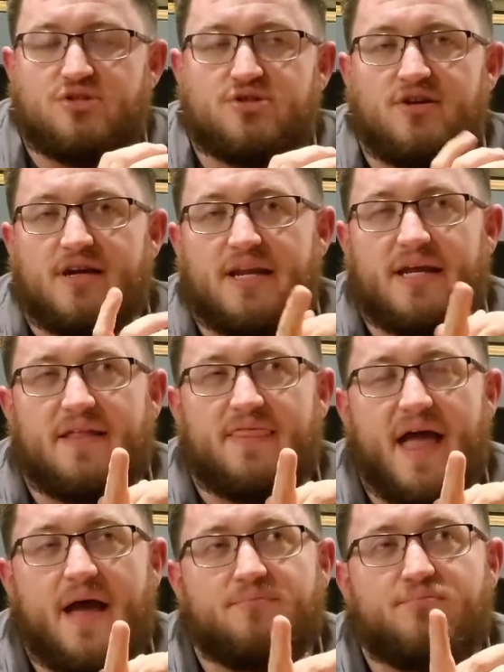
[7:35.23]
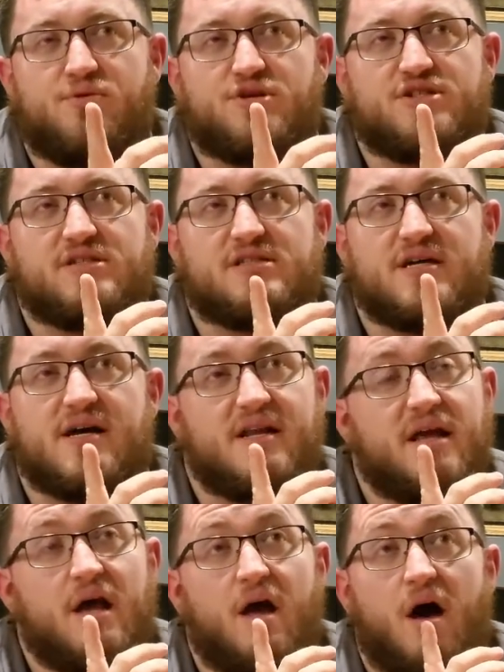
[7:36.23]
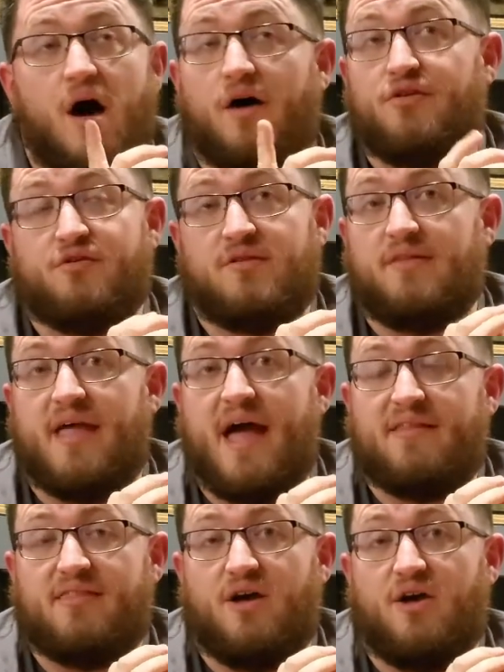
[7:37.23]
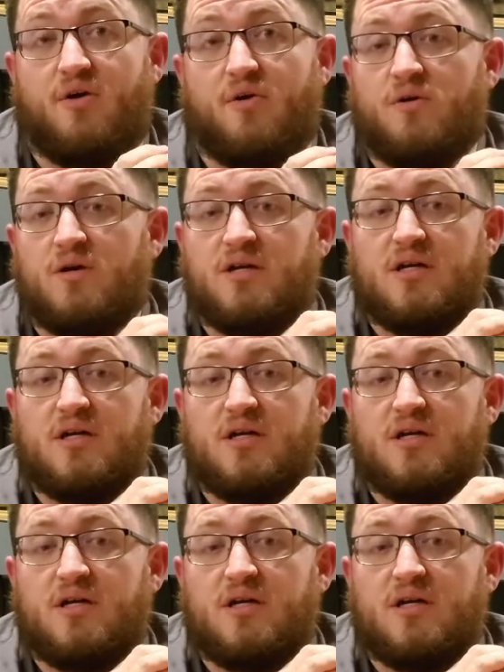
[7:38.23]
so I got to get that portion done. Other than that though,